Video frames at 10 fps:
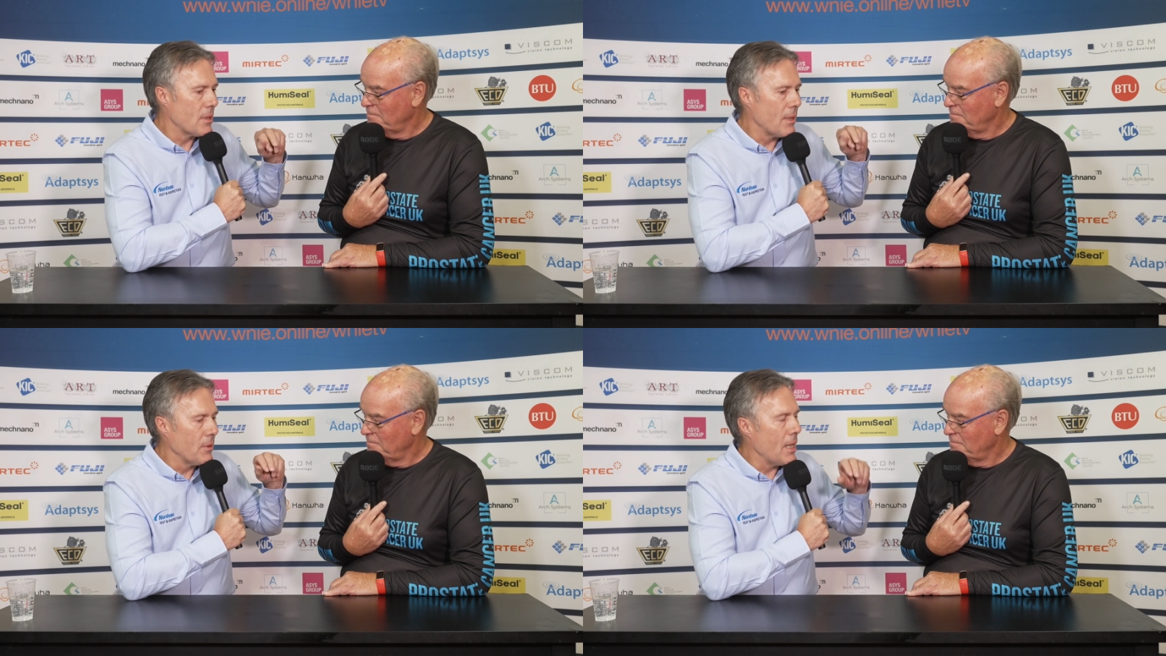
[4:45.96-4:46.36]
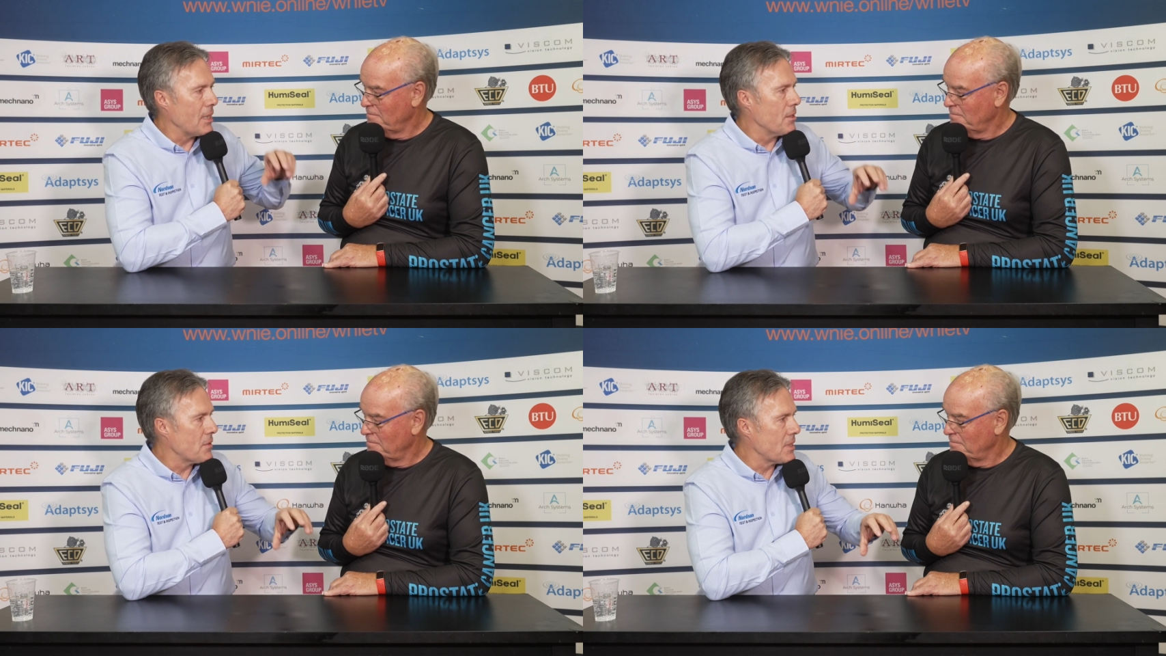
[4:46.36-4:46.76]
Speaker 1: to have
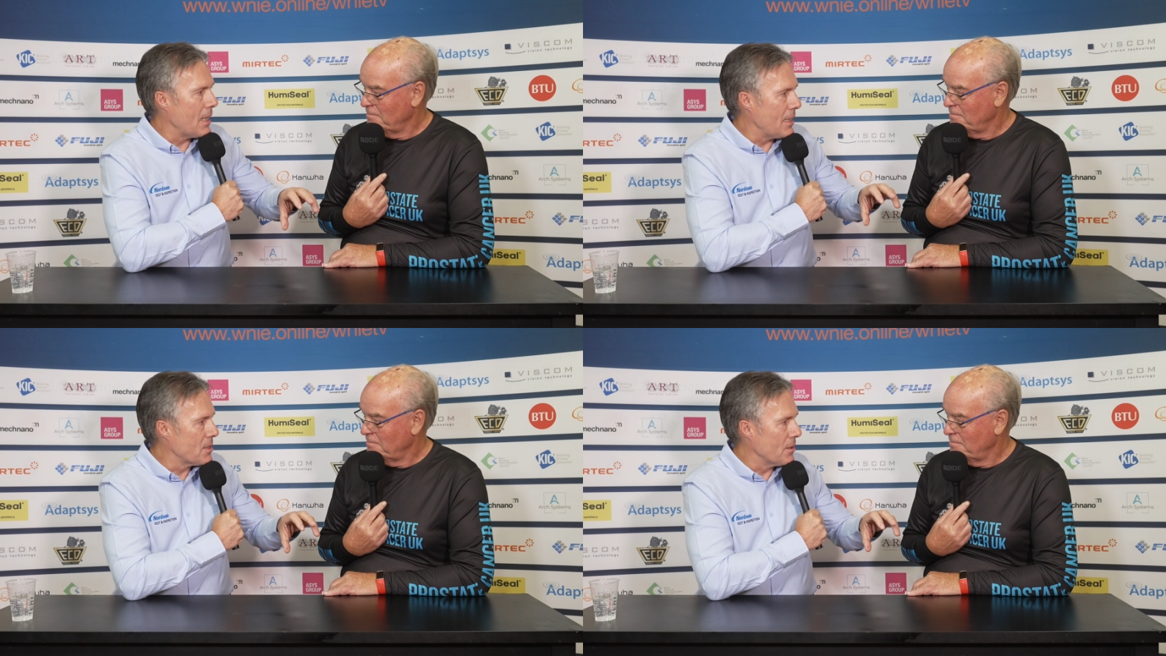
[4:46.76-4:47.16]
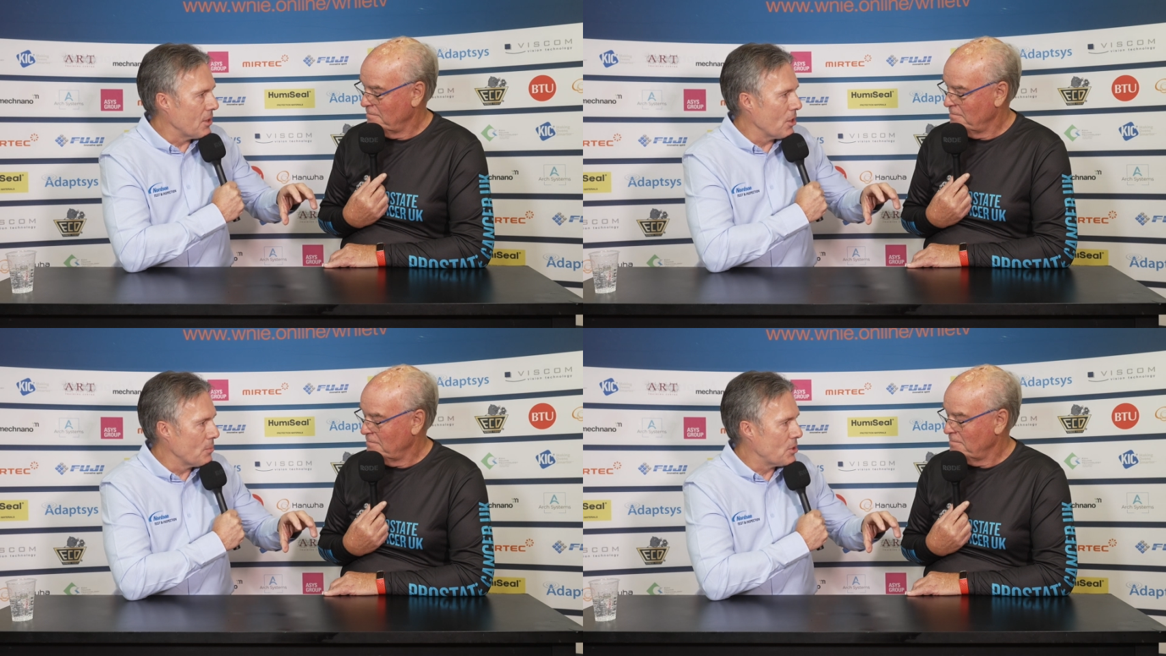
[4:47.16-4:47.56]
line of sight at
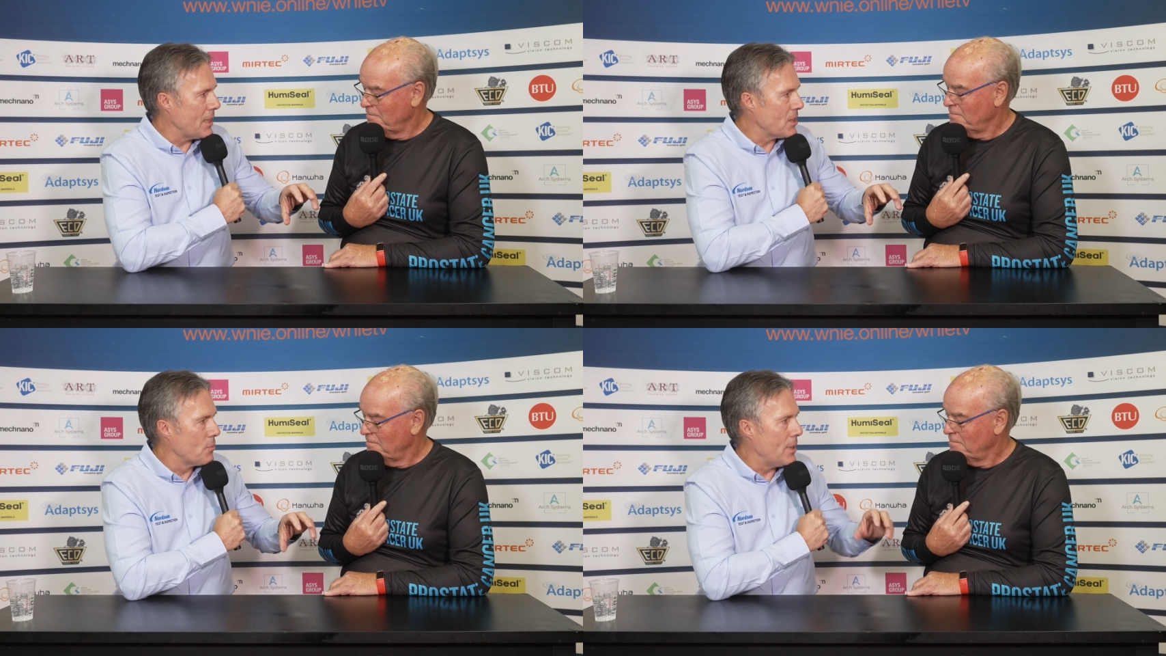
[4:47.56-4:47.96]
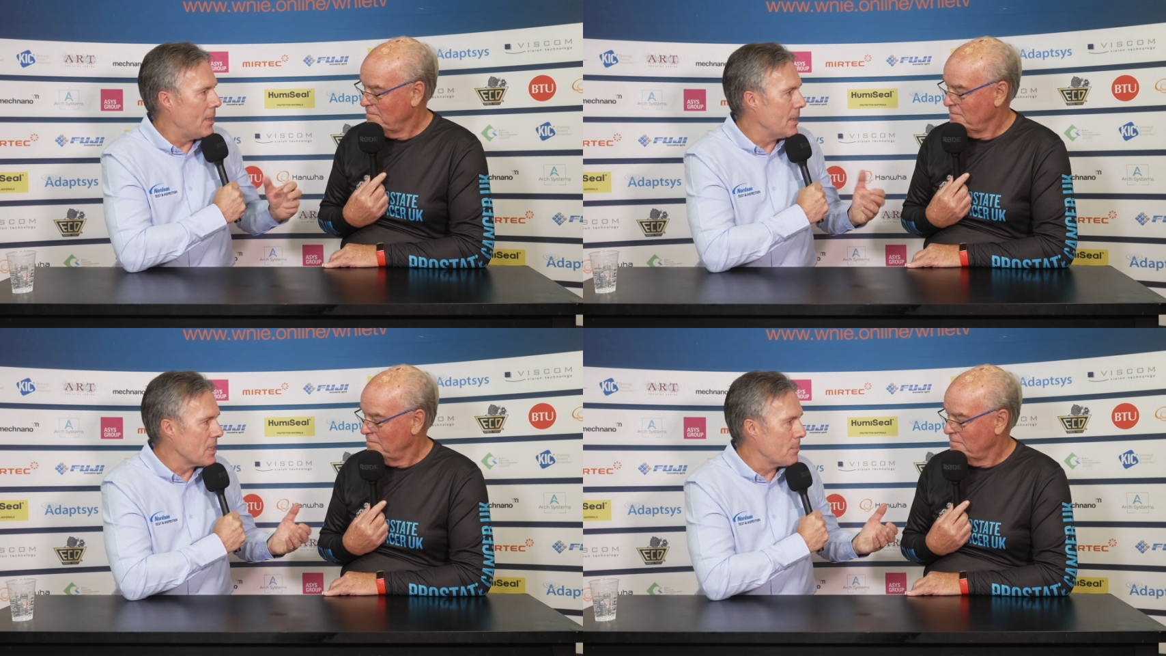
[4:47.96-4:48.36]
the object we're
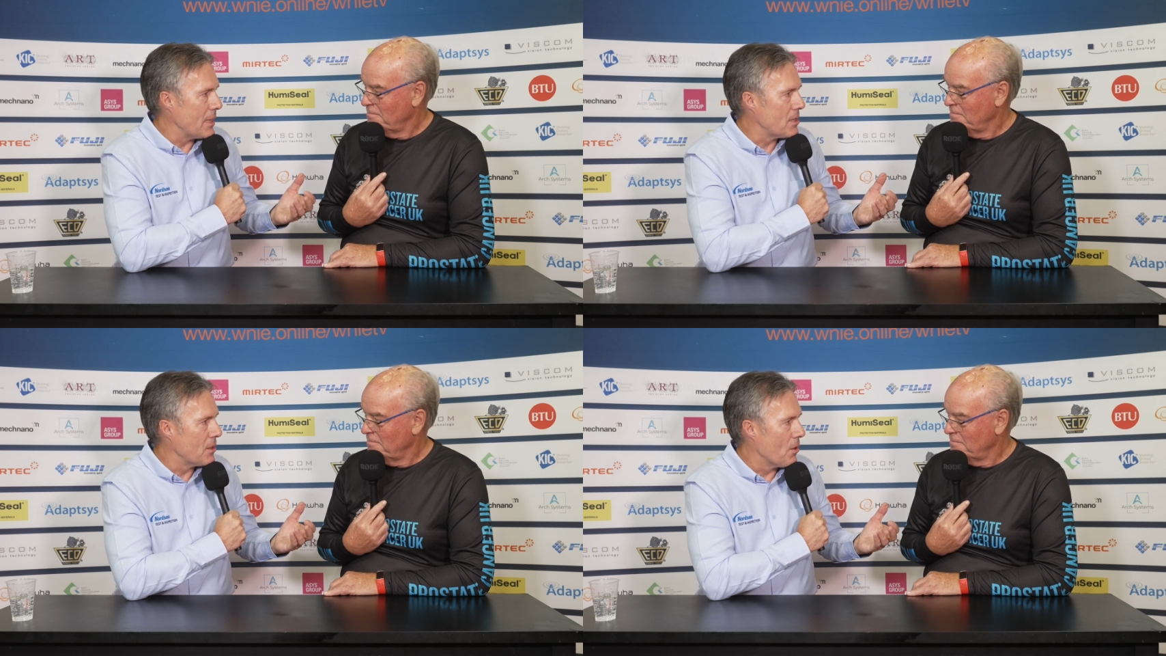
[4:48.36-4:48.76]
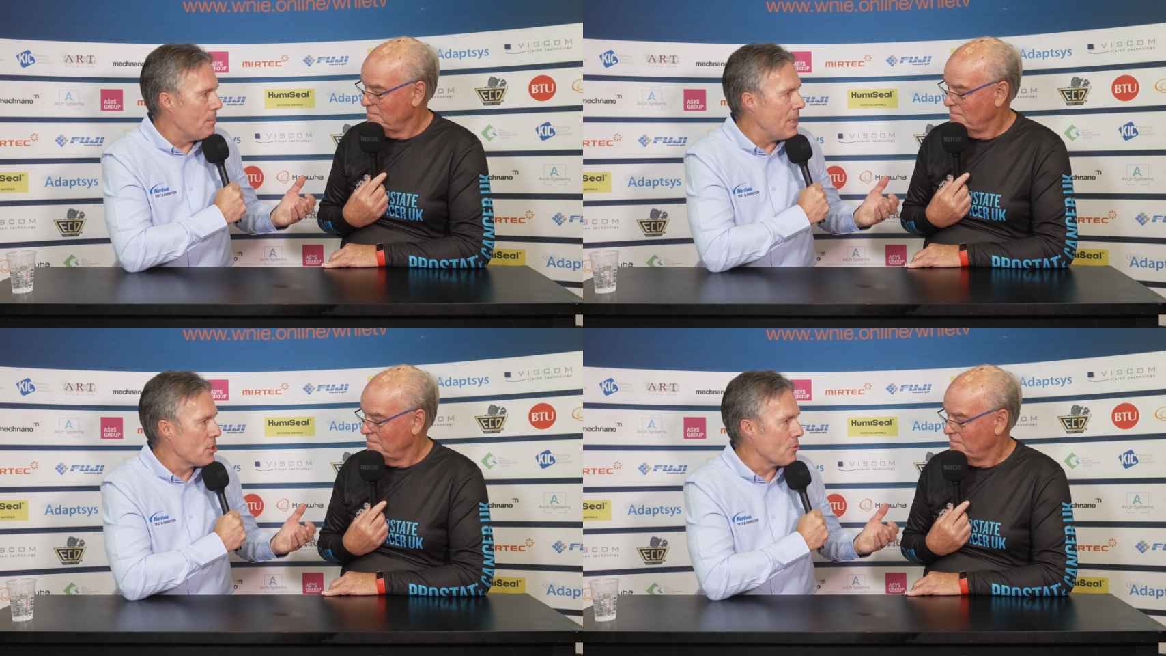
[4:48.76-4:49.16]
inspecting or
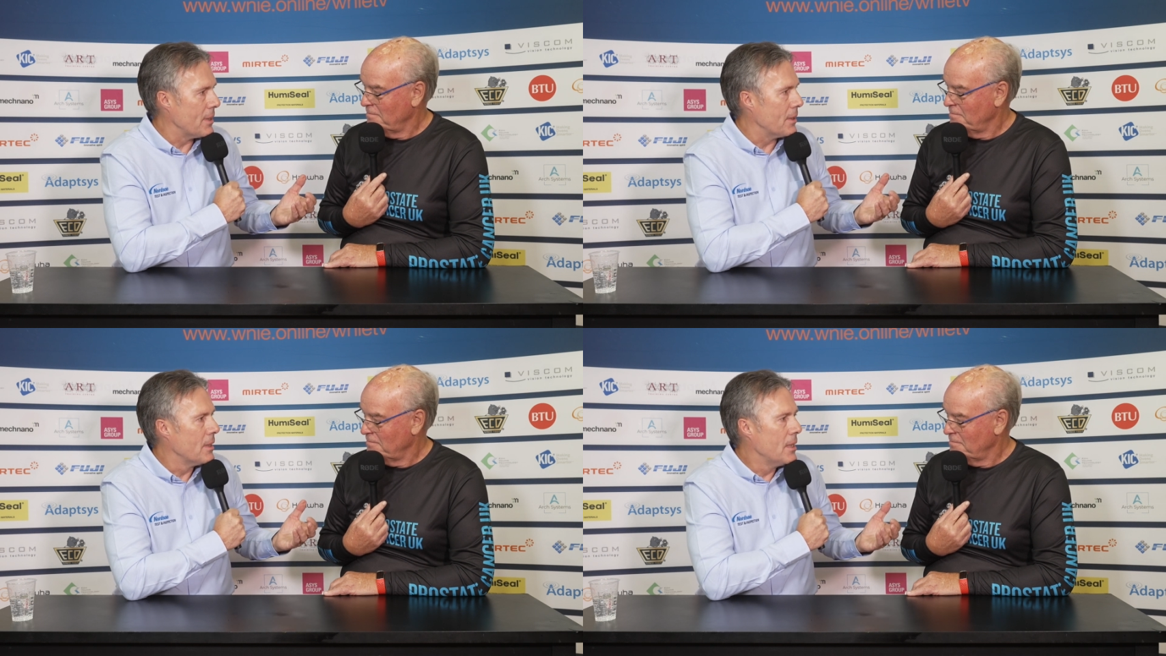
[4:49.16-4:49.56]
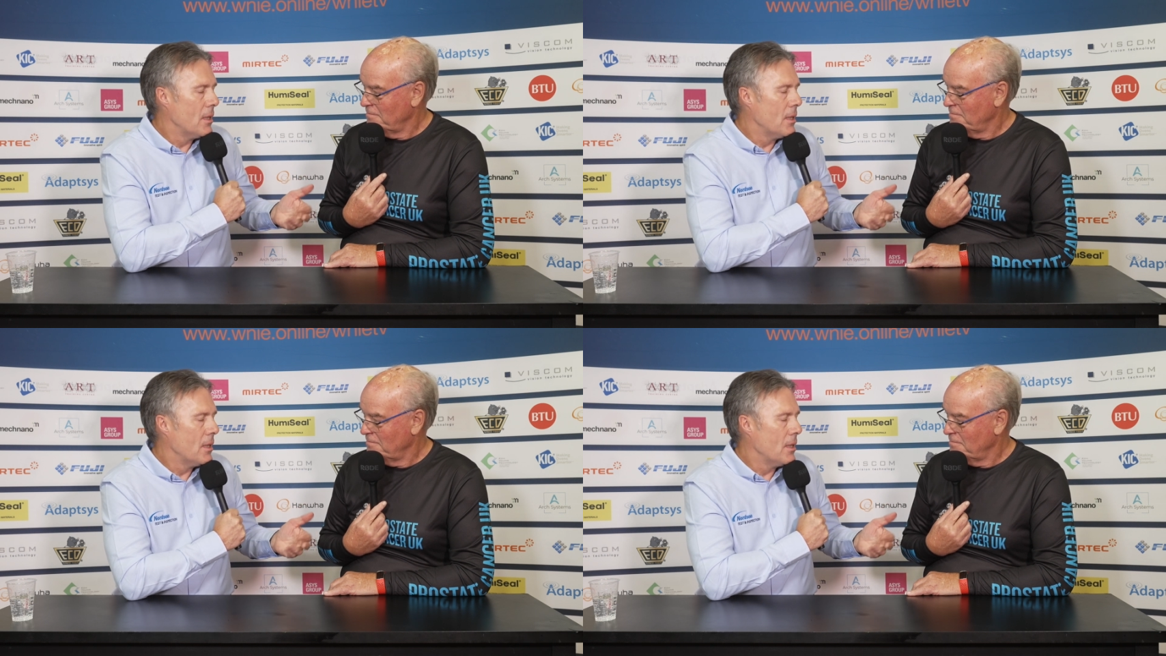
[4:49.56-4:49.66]
measuring.